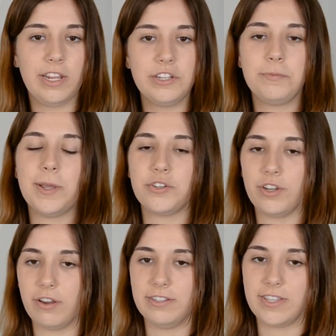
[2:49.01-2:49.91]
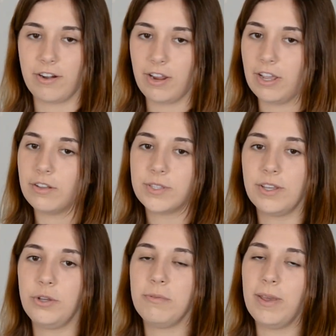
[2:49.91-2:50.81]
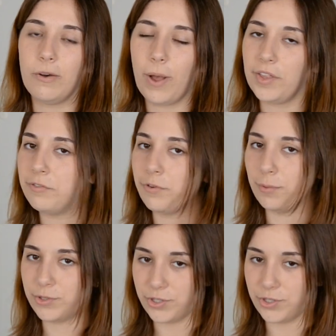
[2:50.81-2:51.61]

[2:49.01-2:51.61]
in each major you're considering so that you can make a well-informed